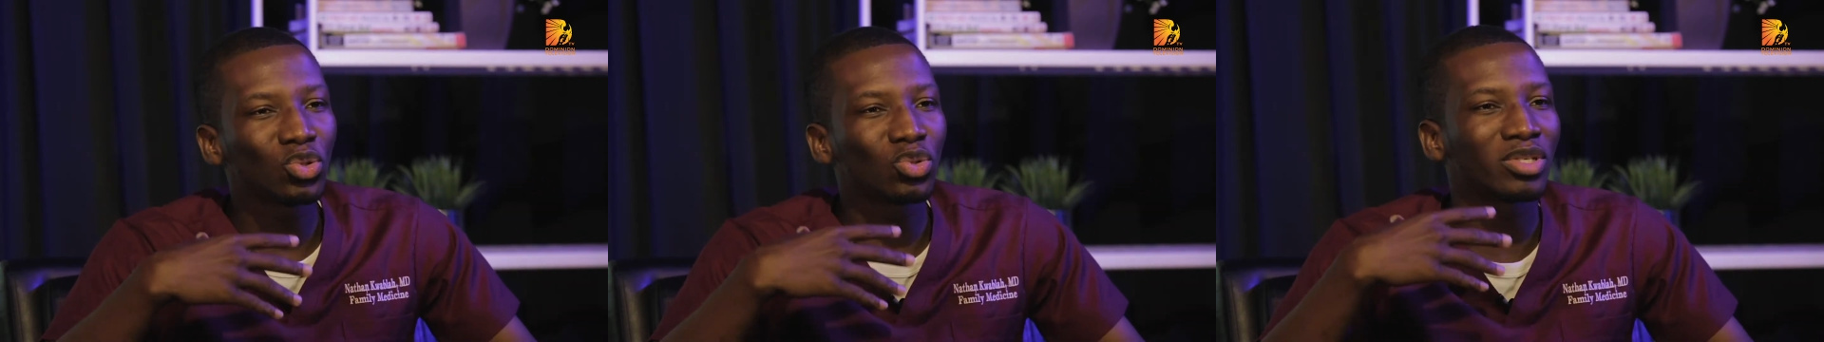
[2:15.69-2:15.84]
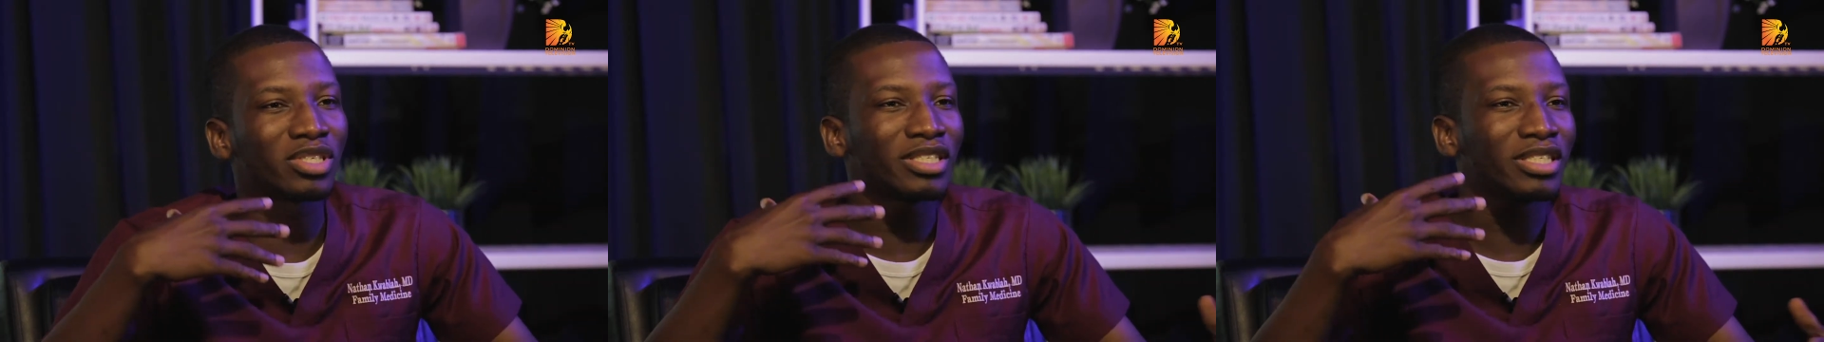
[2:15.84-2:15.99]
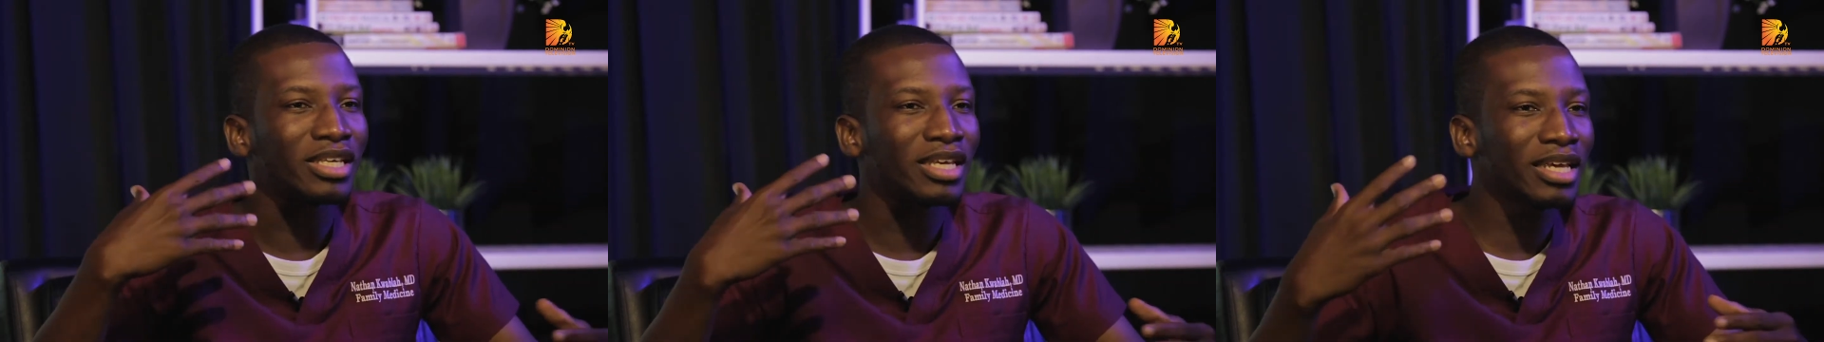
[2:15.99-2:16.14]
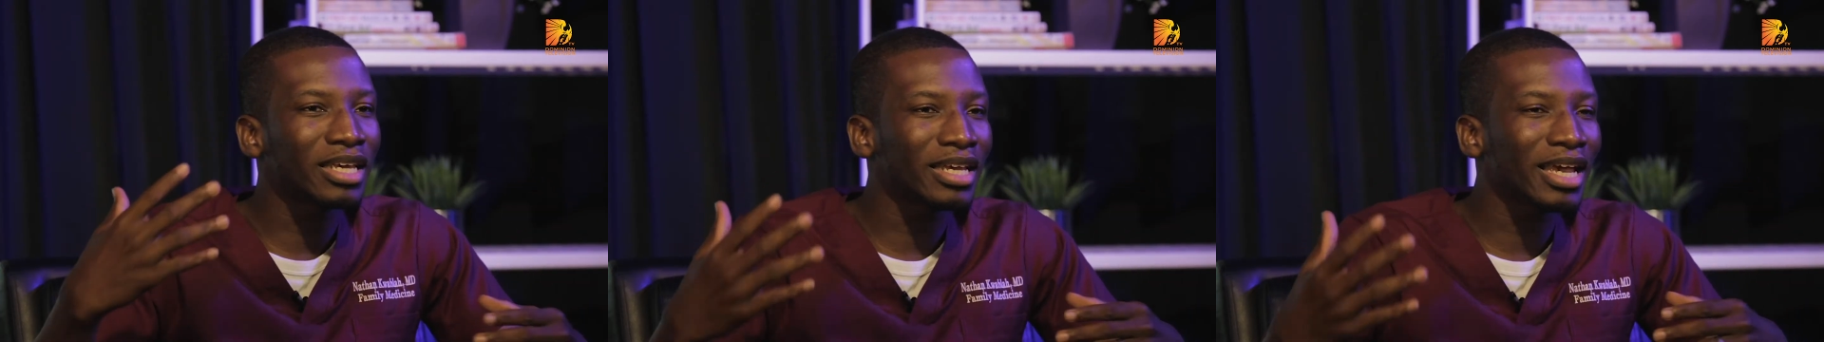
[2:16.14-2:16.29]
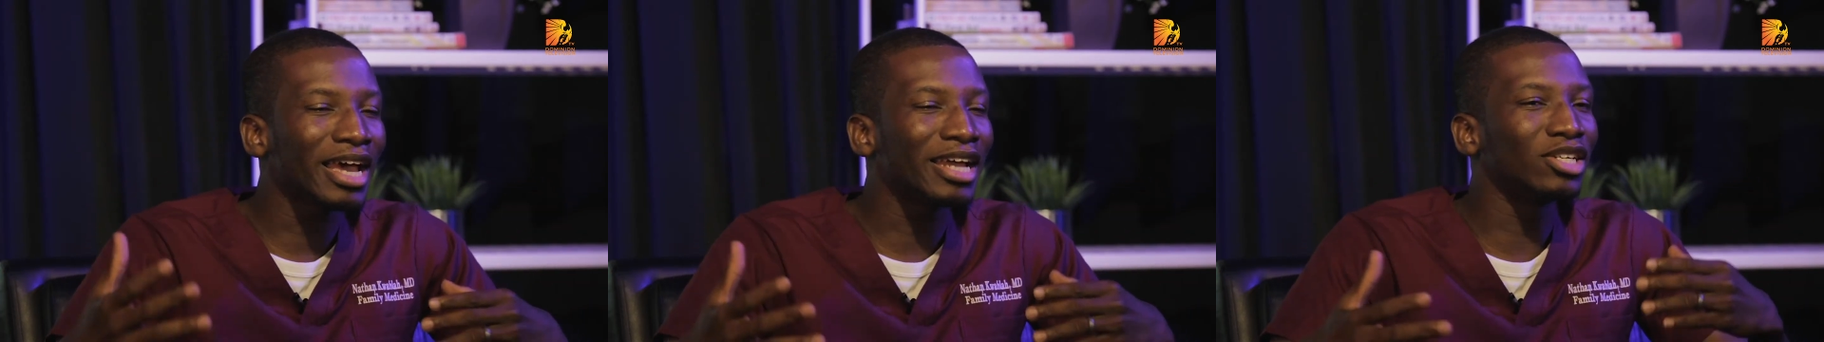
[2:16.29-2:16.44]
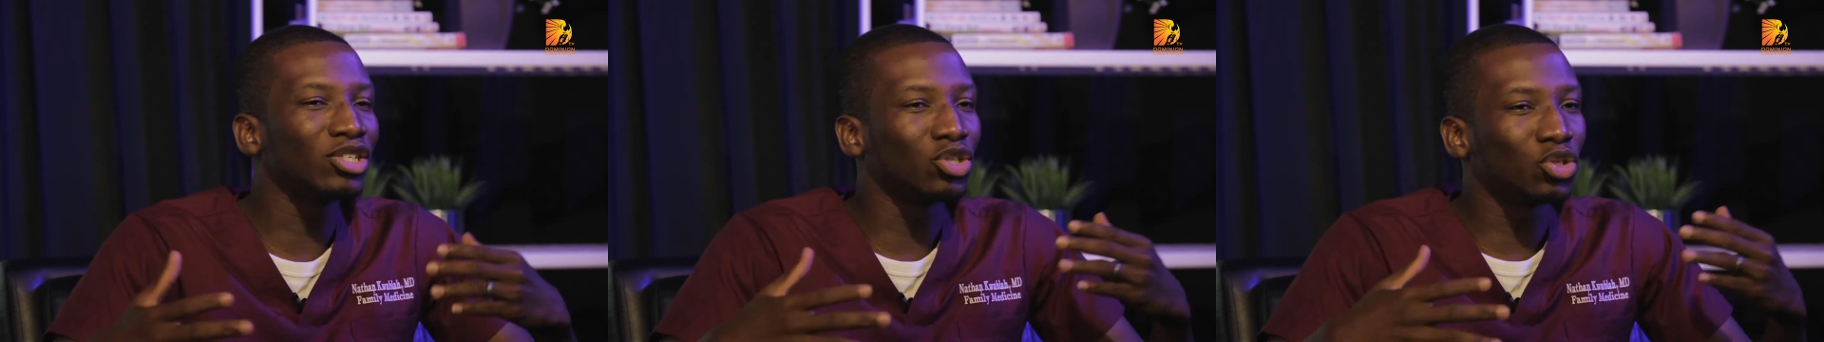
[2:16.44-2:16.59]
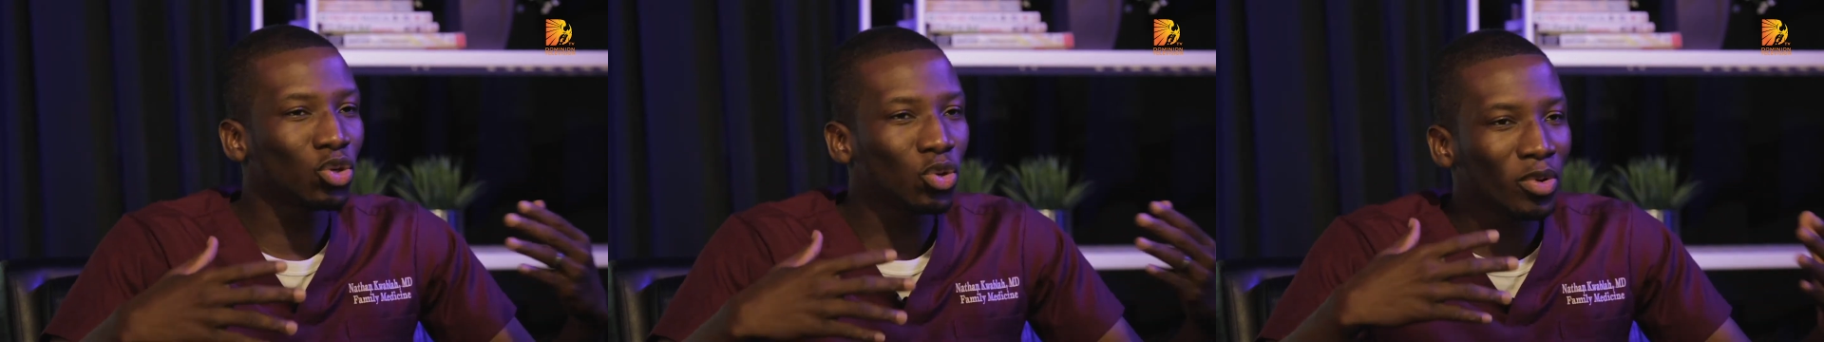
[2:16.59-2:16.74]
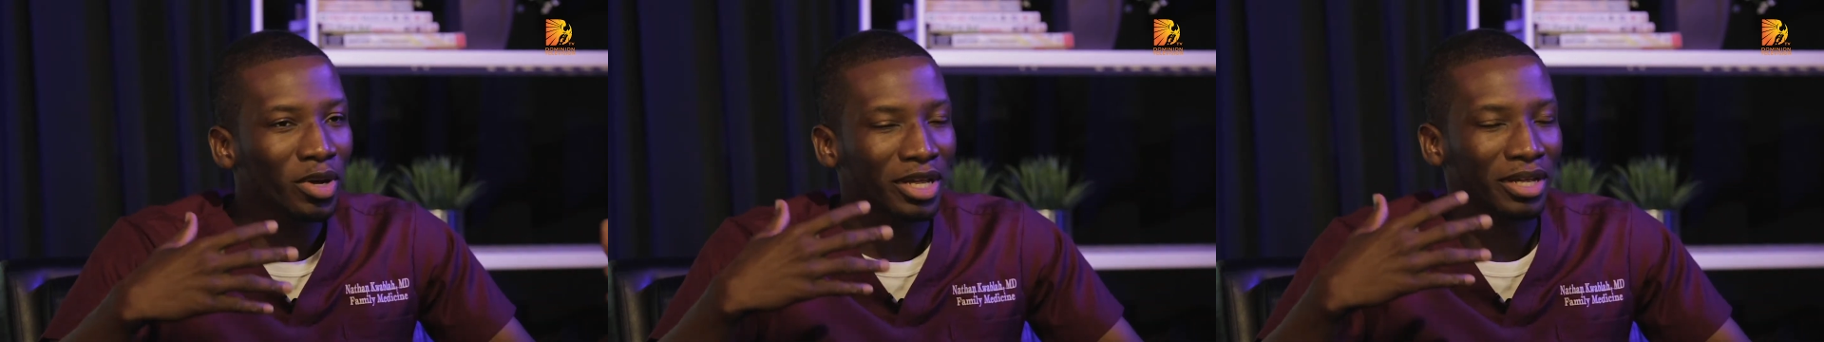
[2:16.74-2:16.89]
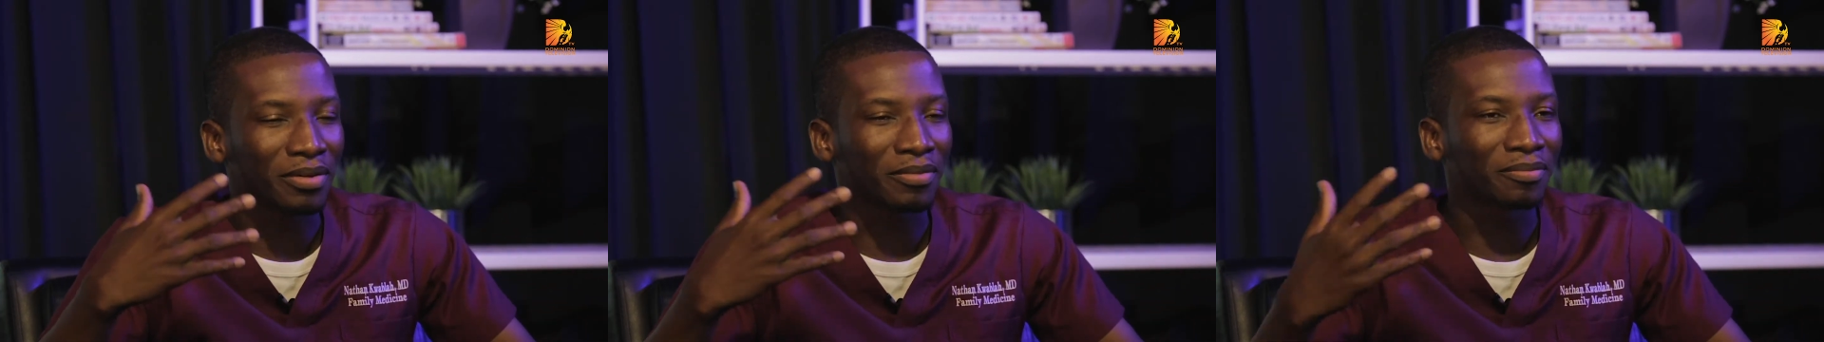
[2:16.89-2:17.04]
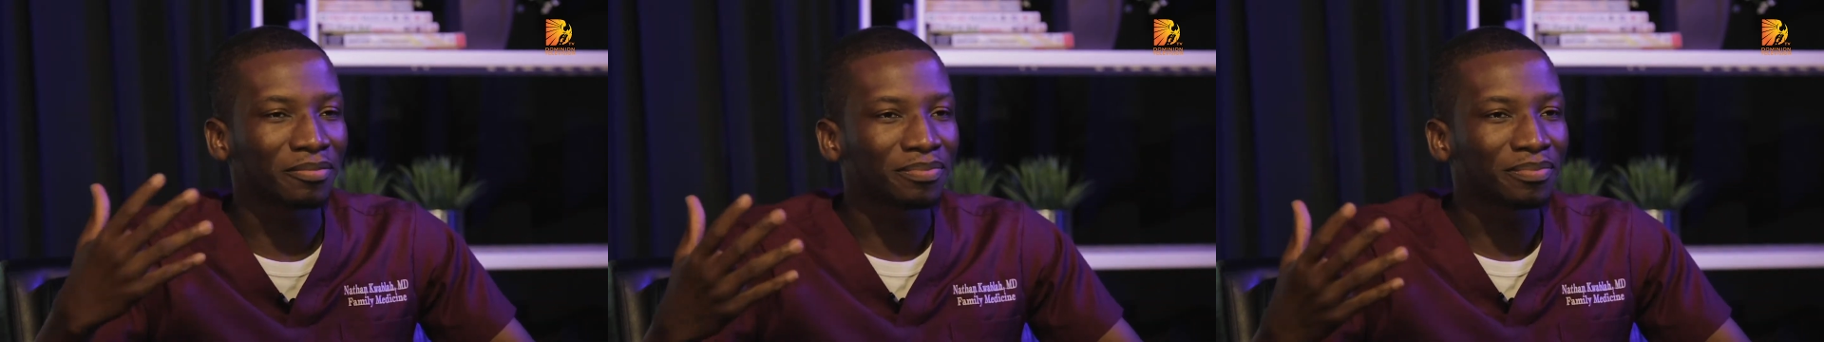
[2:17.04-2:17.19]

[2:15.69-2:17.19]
to seeing and doing?